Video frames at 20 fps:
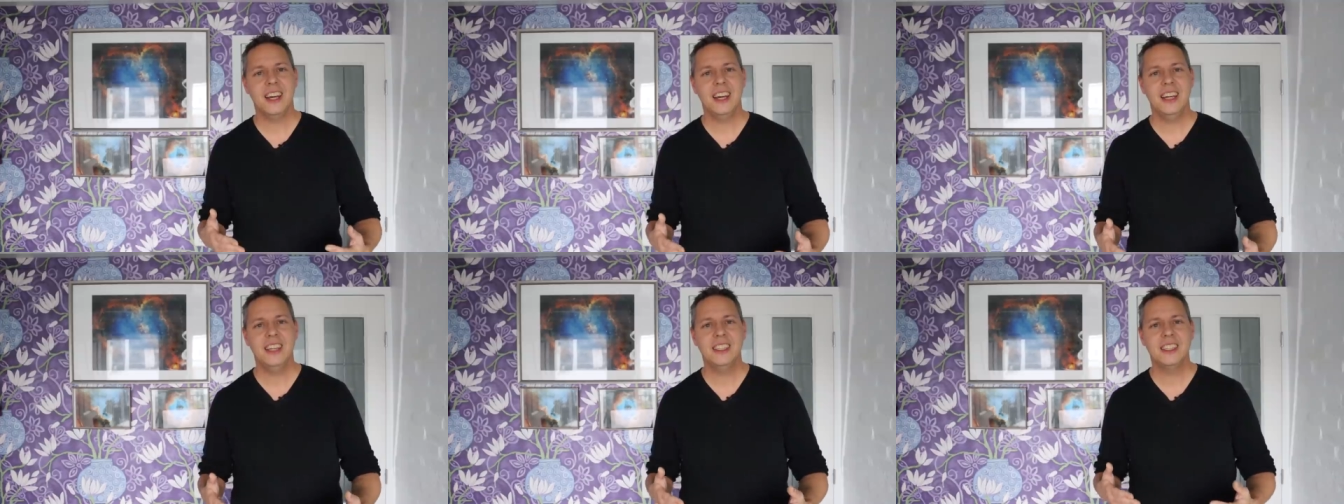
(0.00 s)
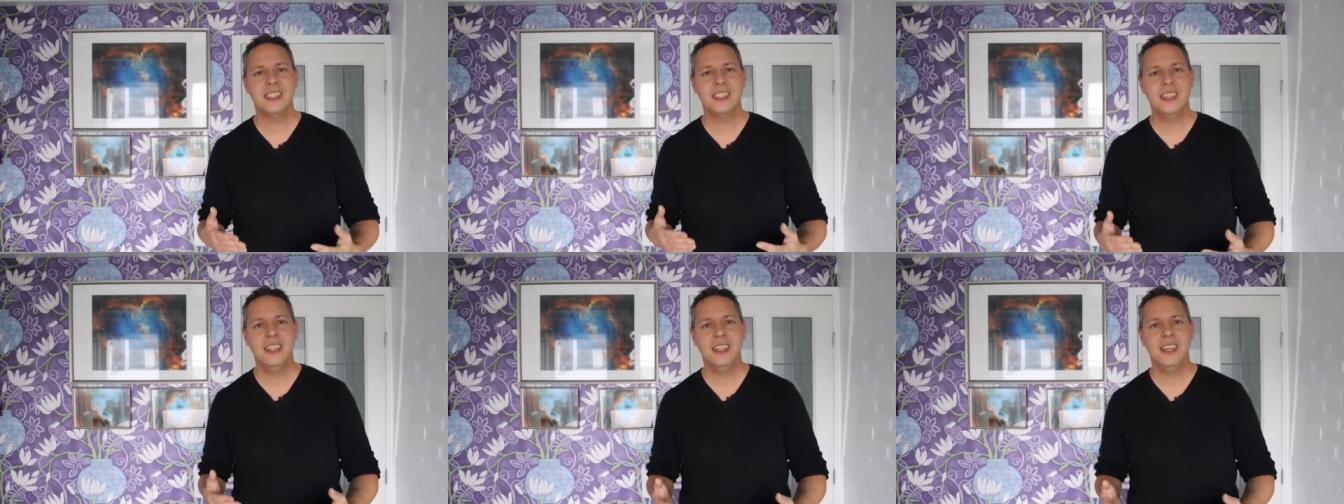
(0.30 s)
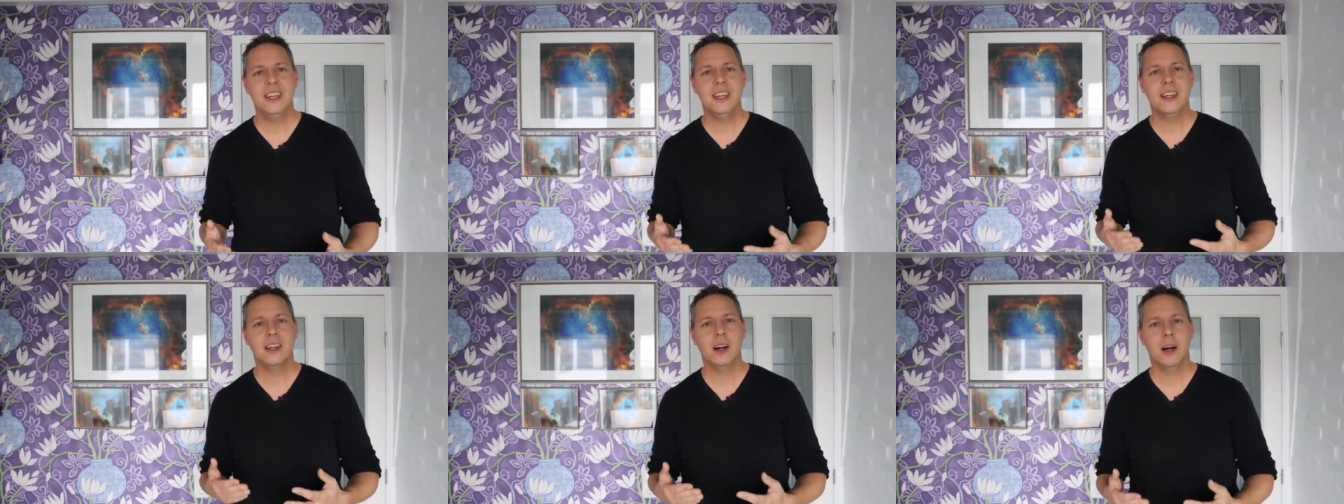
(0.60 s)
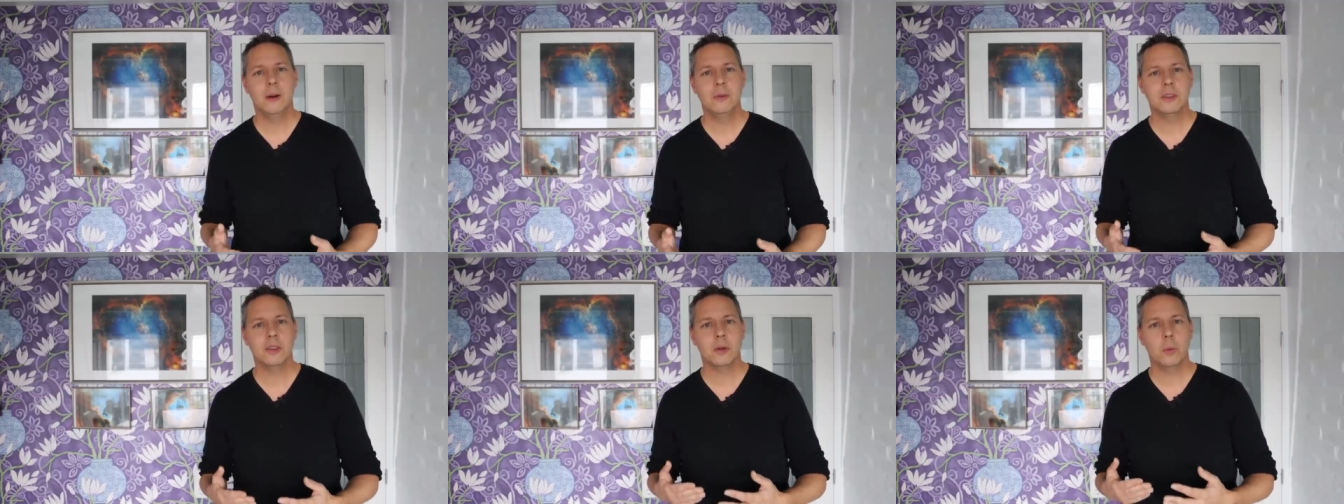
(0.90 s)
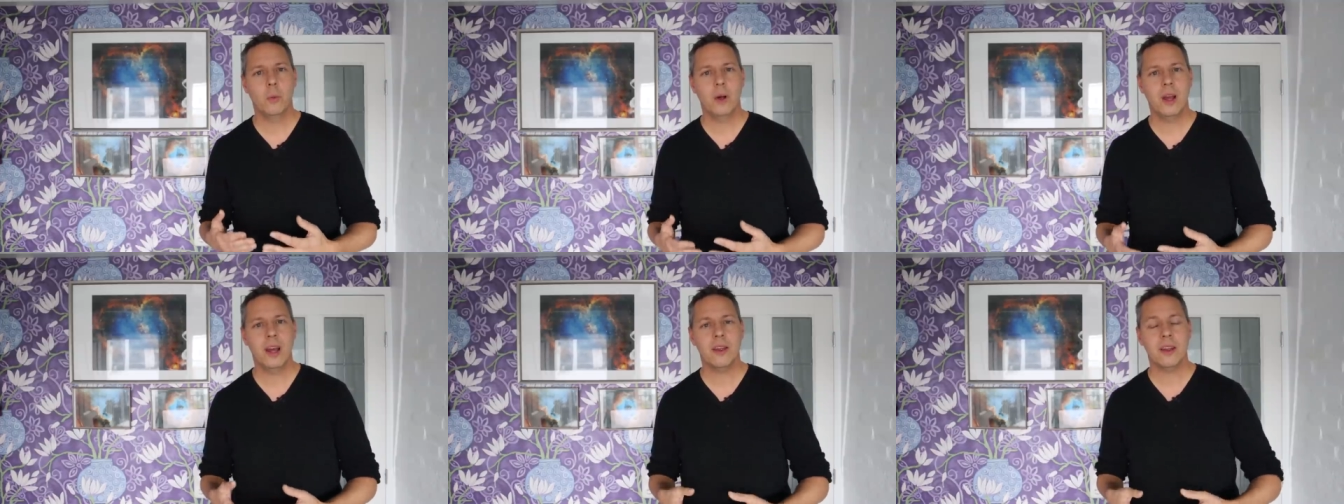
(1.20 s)
HD comes
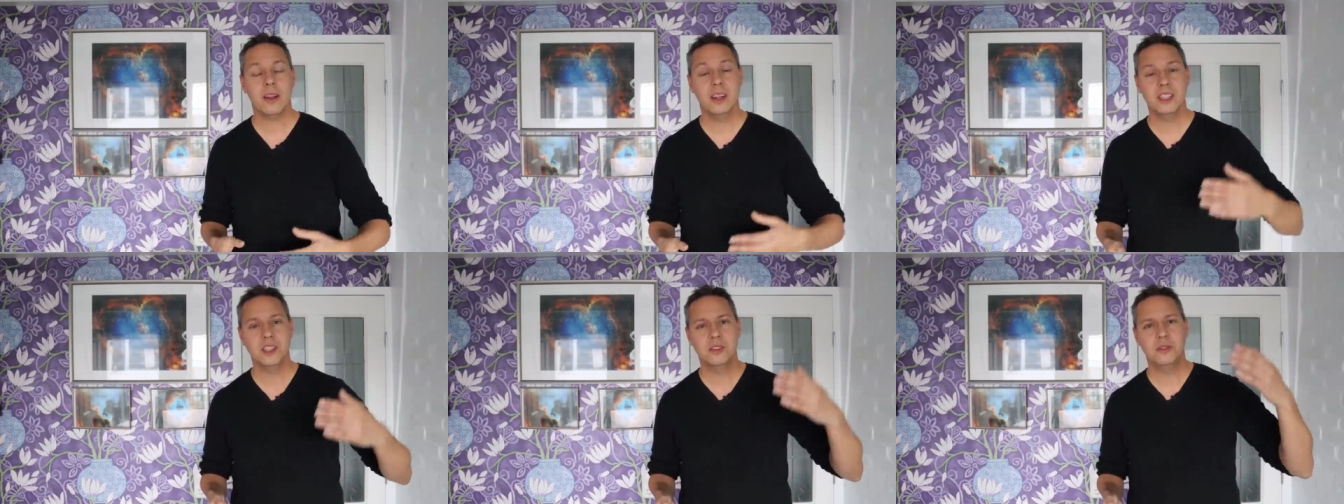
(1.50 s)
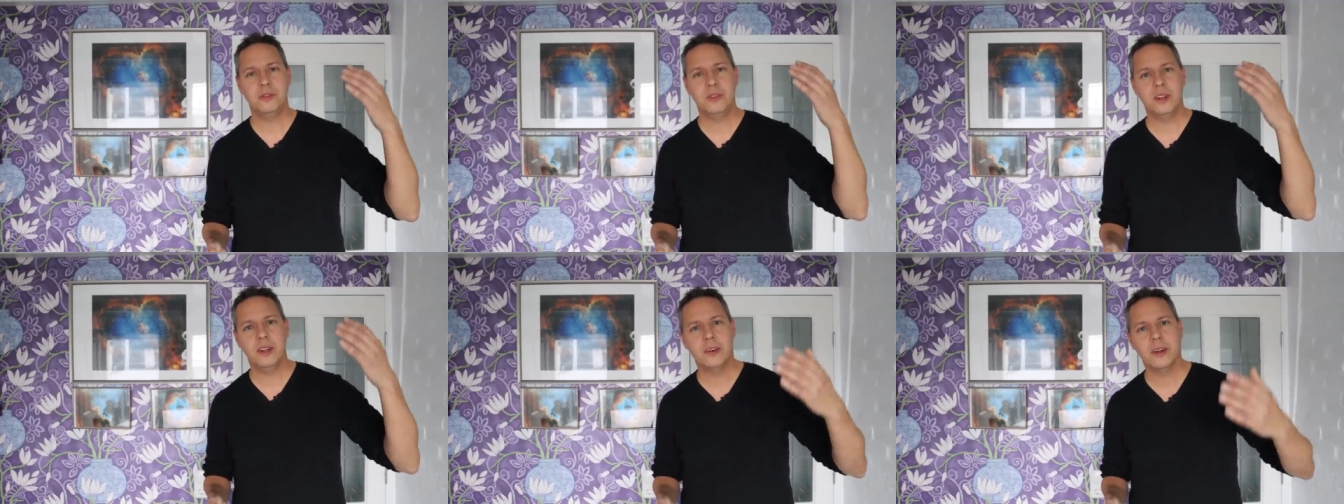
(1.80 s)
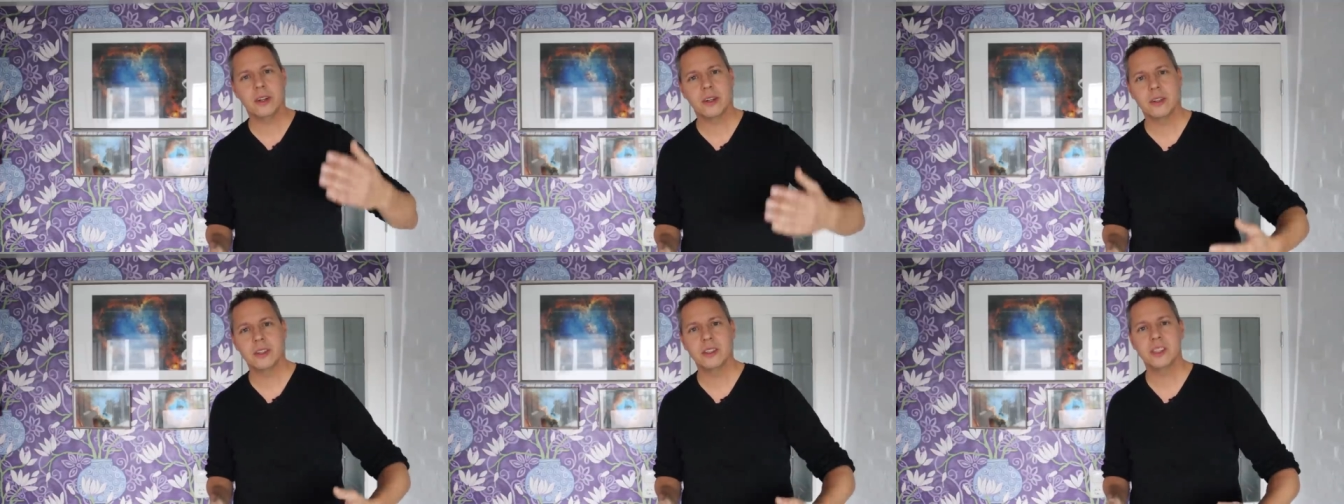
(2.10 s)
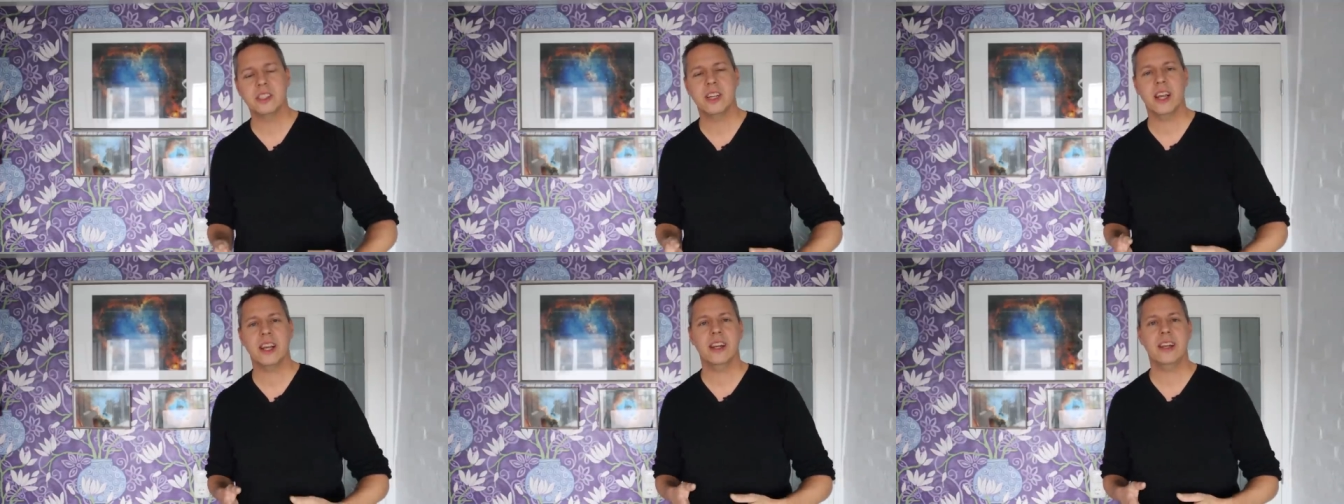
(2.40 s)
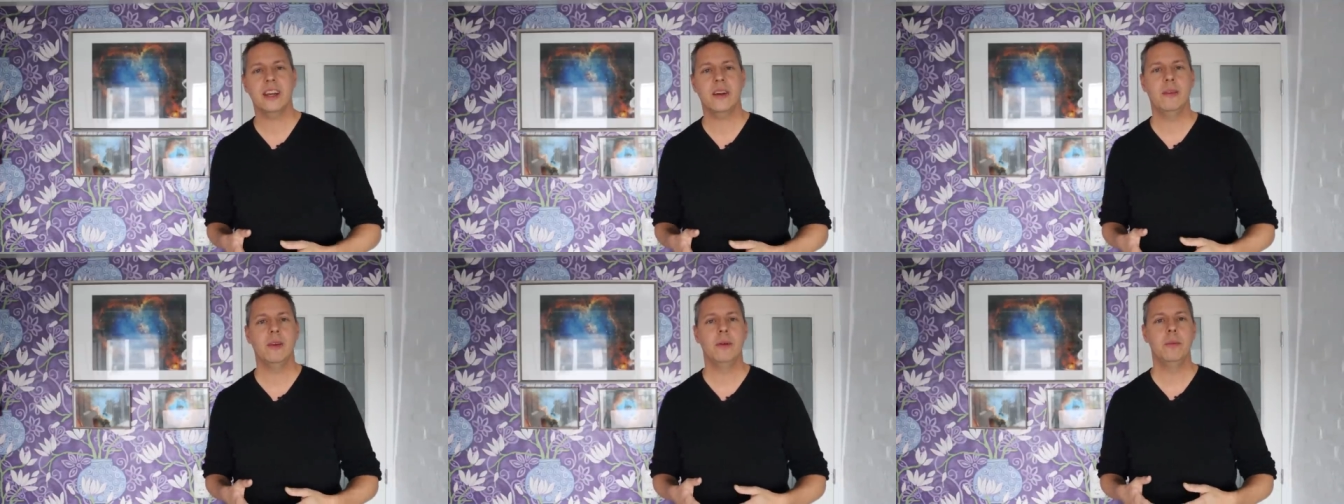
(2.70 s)
with a spherical
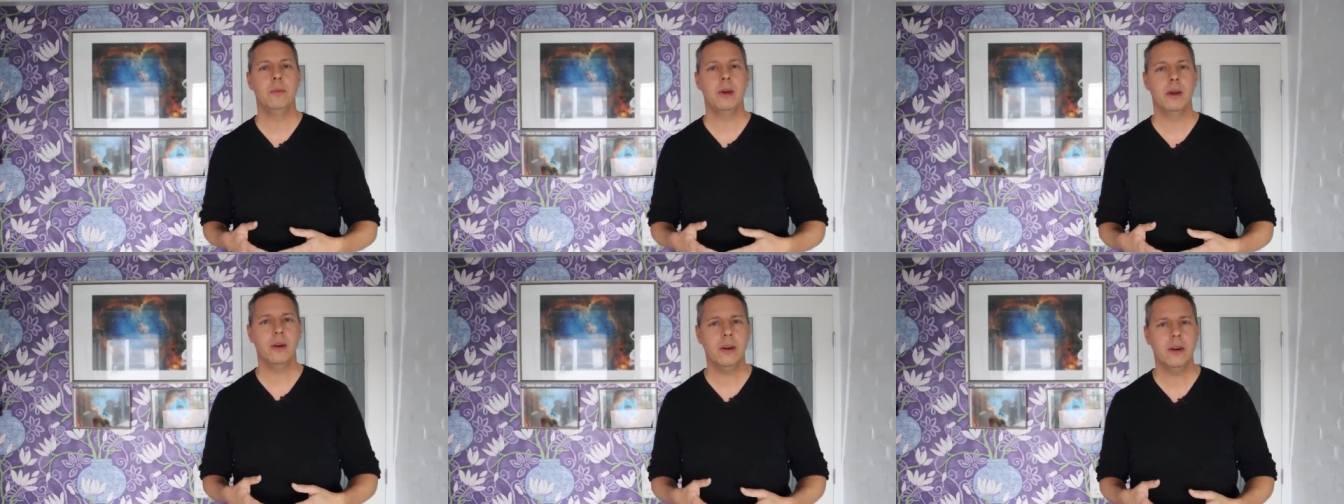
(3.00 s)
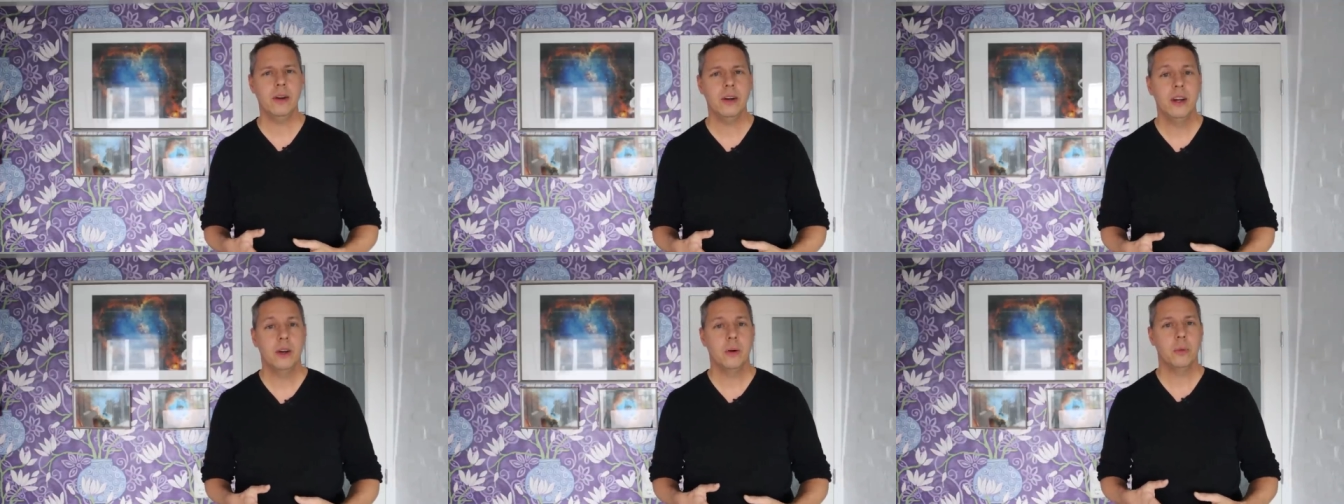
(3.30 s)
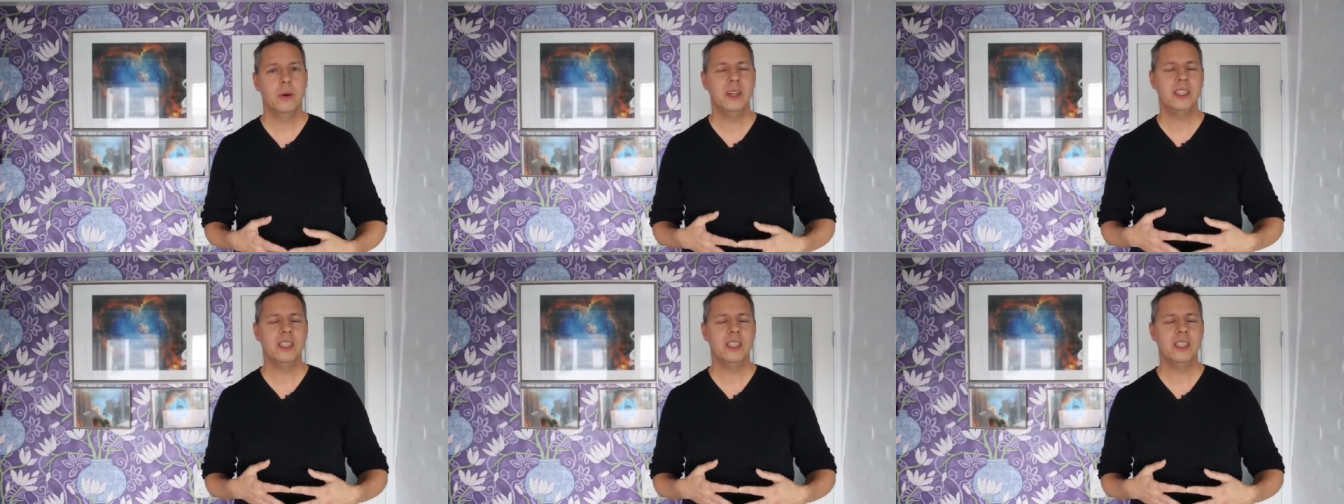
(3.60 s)
secondary mirror,